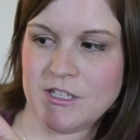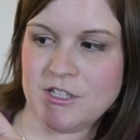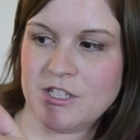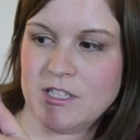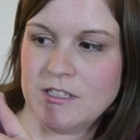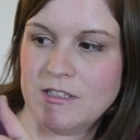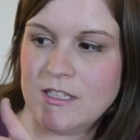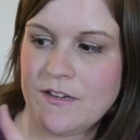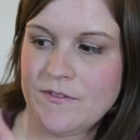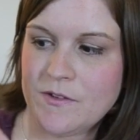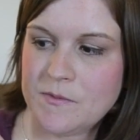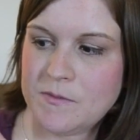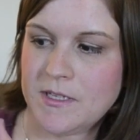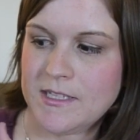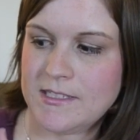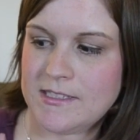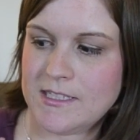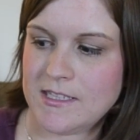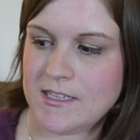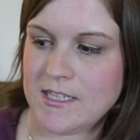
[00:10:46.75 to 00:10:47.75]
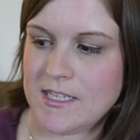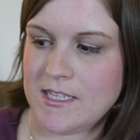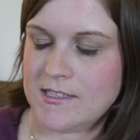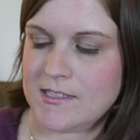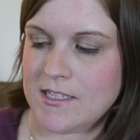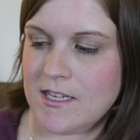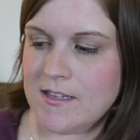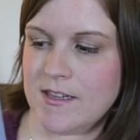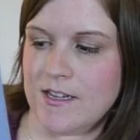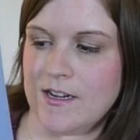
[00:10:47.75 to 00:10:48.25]
She loved placing these
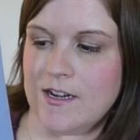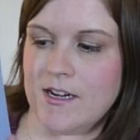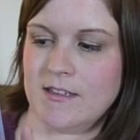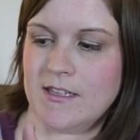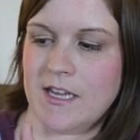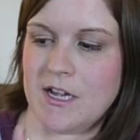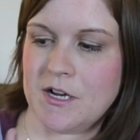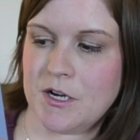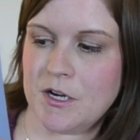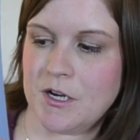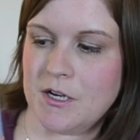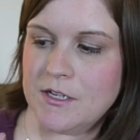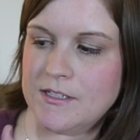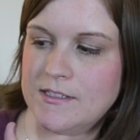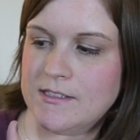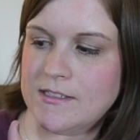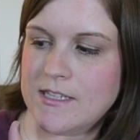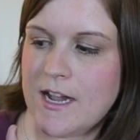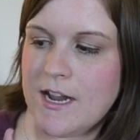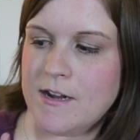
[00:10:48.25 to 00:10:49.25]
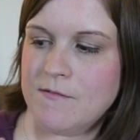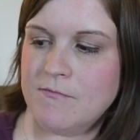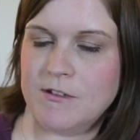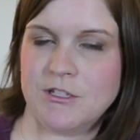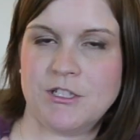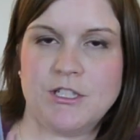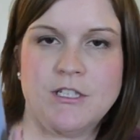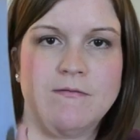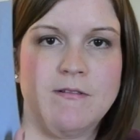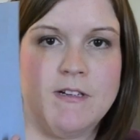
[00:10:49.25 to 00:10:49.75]
on there. I let her decide where
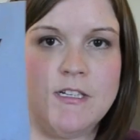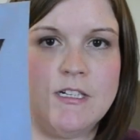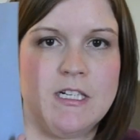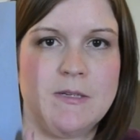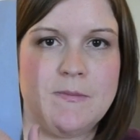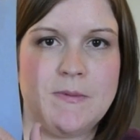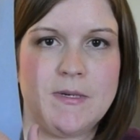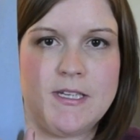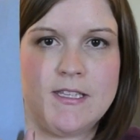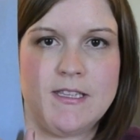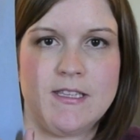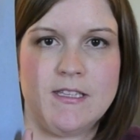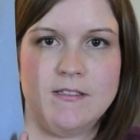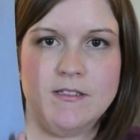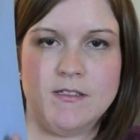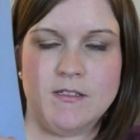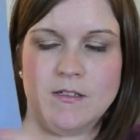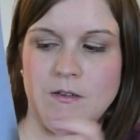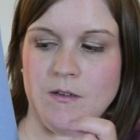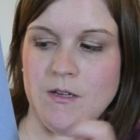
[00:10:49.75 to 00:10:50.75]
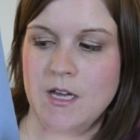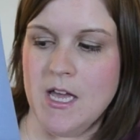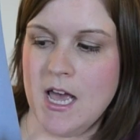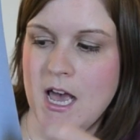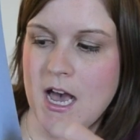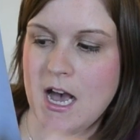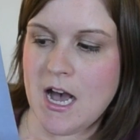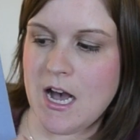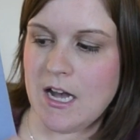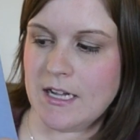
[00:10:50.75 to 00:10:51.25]
she wanted to put the little
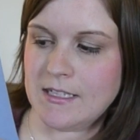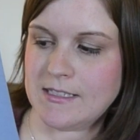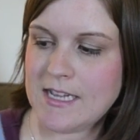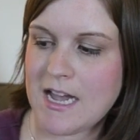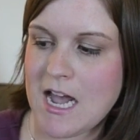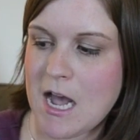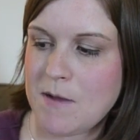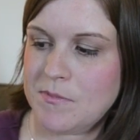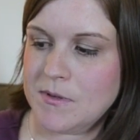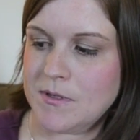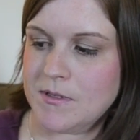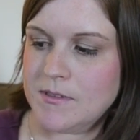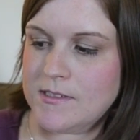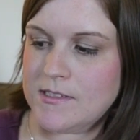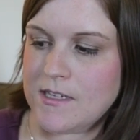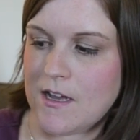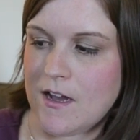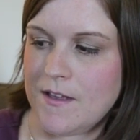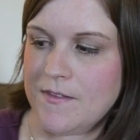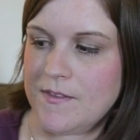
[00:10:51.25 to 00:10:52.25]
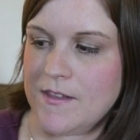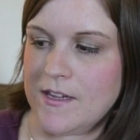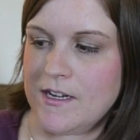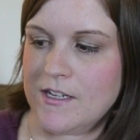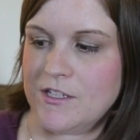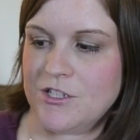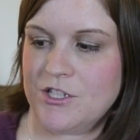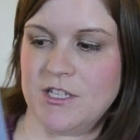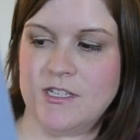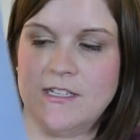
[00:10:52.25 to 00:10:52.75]
tappers on there,
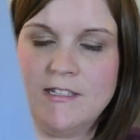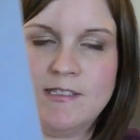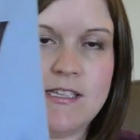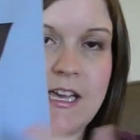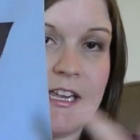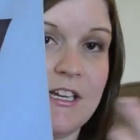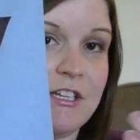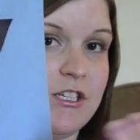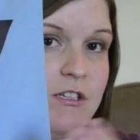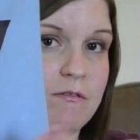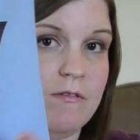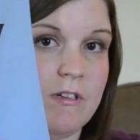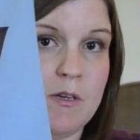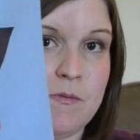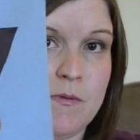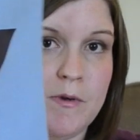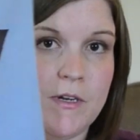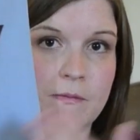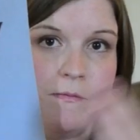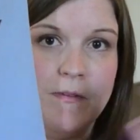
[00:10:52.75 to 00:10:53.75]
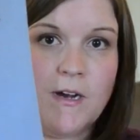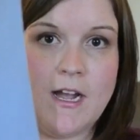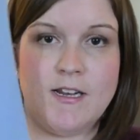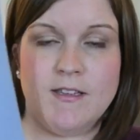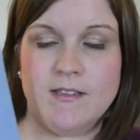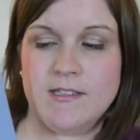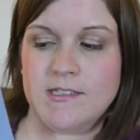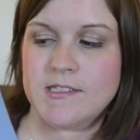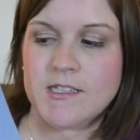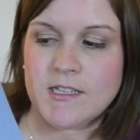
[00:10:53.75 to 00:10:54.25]
and she decided she wanted to put them right
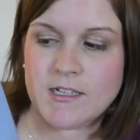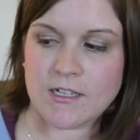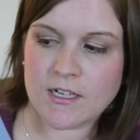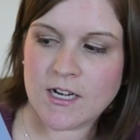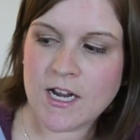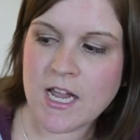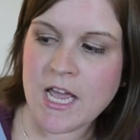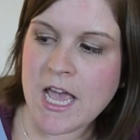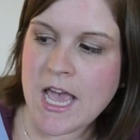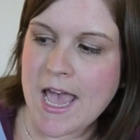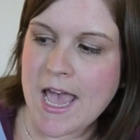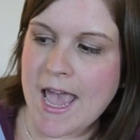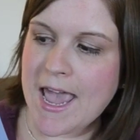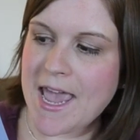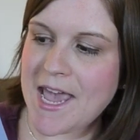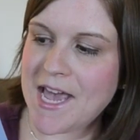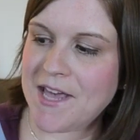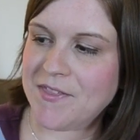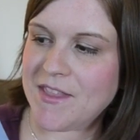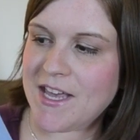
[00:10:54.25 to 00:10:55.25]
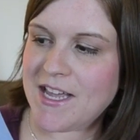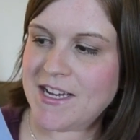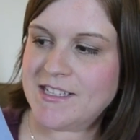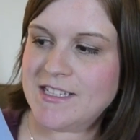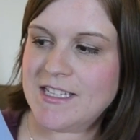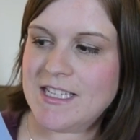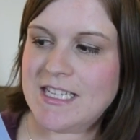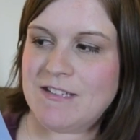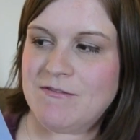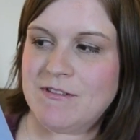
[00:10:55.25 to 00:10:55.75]
on the center. And then
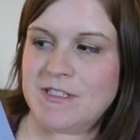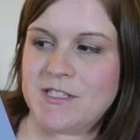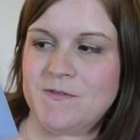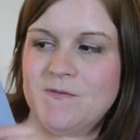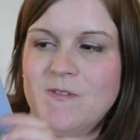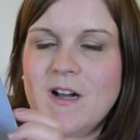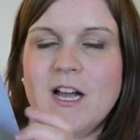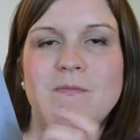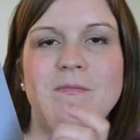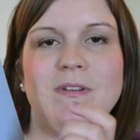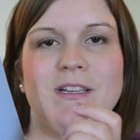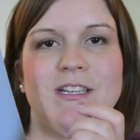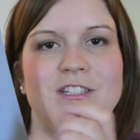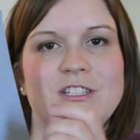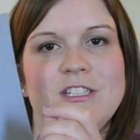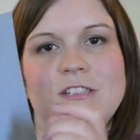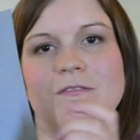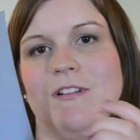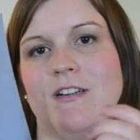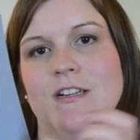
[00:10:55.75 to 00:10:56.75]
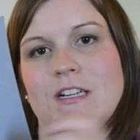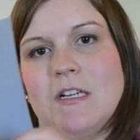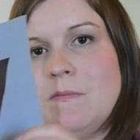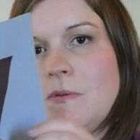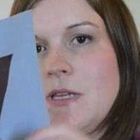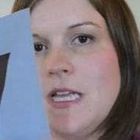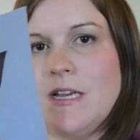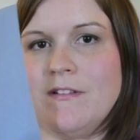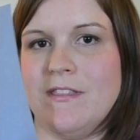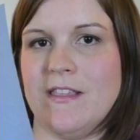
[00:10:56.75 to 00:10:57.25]
it was fun because she wanted to
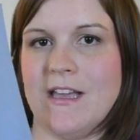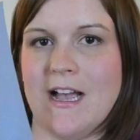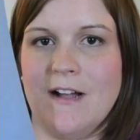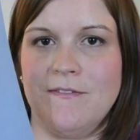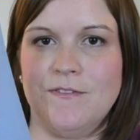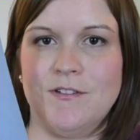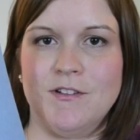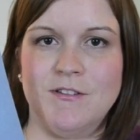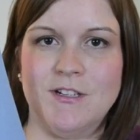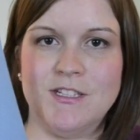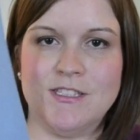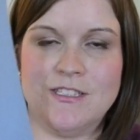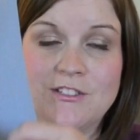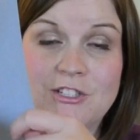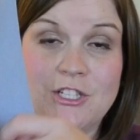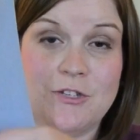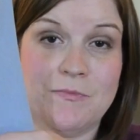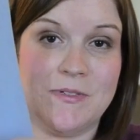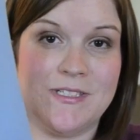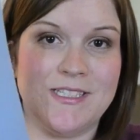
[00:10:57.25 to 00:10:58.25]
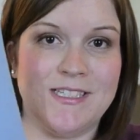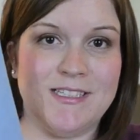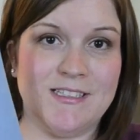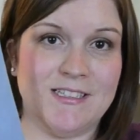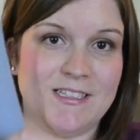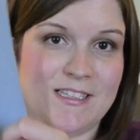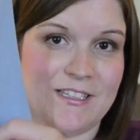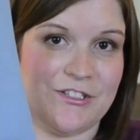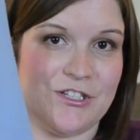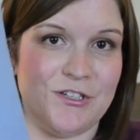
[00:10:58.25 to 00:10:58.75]
play with it afterwards, and she
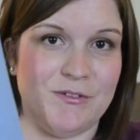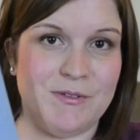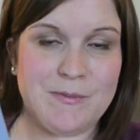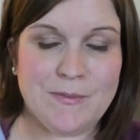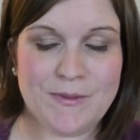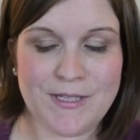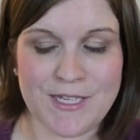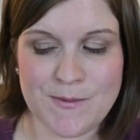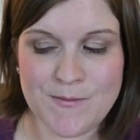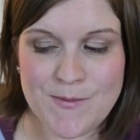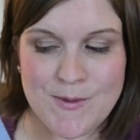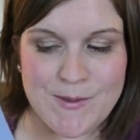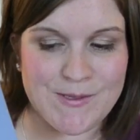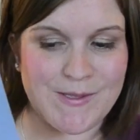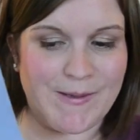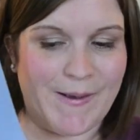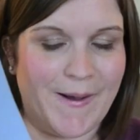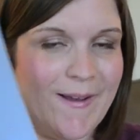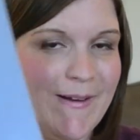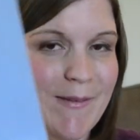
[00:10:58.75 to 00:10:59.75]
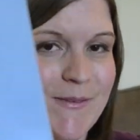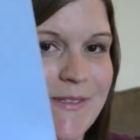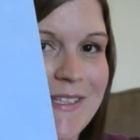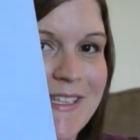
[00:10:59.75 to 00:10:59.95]
pretended that she was playing music on it.